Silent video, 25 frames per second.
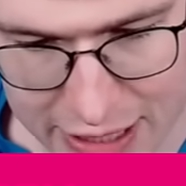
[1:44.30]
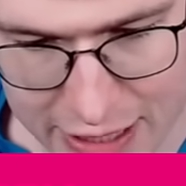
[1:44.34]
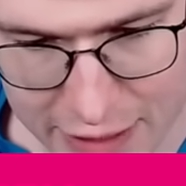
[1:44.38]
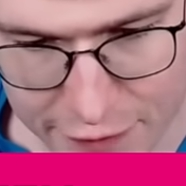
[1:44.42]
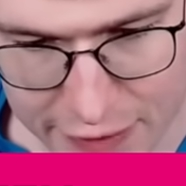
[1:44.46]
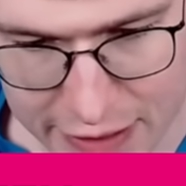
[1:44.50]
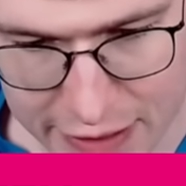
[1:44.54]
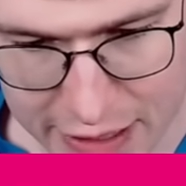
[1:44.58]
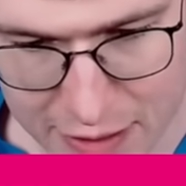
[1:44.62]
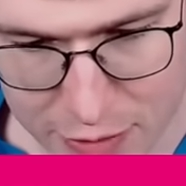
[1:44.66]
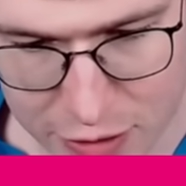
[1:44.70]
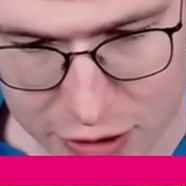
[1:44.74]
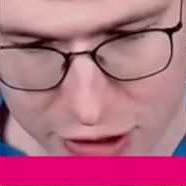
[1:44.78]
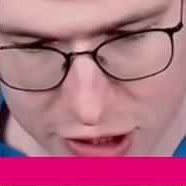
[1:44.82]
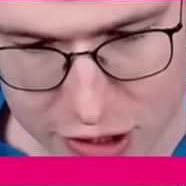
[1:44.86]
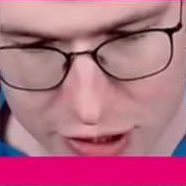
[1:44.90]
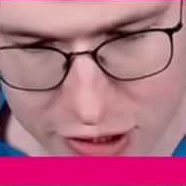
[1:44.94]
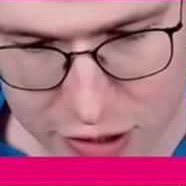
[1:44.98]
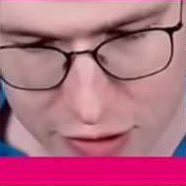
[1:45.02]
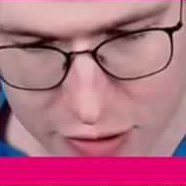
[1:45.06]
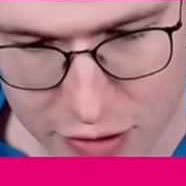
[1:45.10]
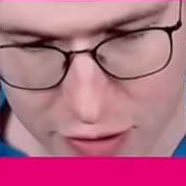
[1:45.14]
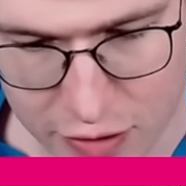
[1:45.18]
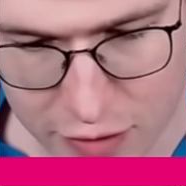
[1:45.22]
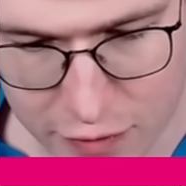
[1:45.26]
of thinking about just
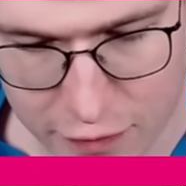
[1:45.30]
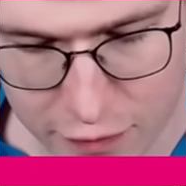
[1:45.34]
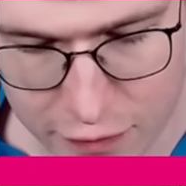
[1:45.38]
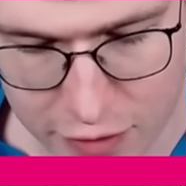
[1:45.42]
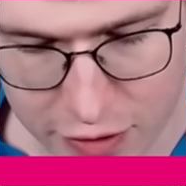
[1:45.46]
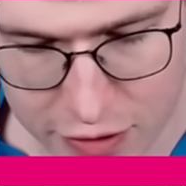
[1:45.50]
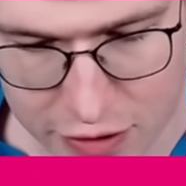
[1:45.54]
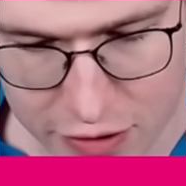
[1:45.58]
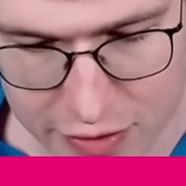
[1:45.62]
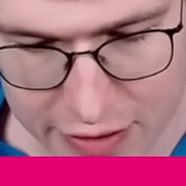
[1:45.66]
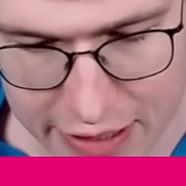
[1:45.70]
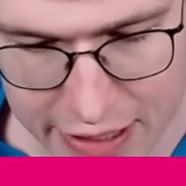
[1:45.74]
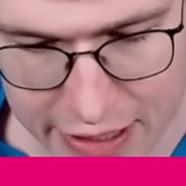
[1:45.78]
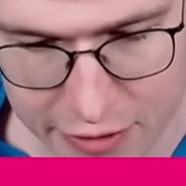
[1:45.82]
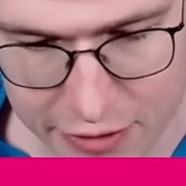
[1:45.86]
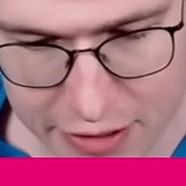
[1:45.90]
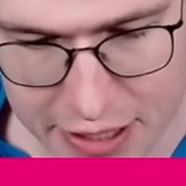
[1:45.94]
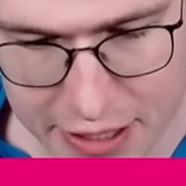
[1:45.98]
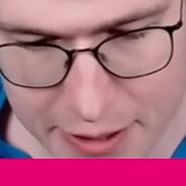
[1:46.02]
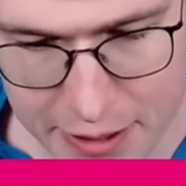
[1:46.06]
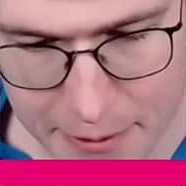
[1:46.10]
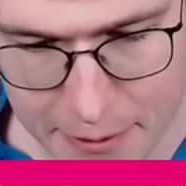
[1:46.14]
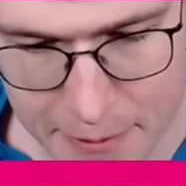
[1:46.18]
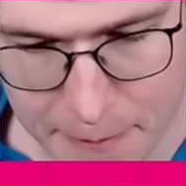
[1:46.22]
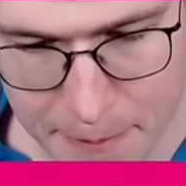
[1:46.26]
going to go for a Tornado
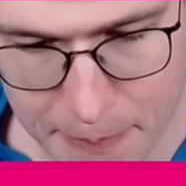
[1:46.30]
here.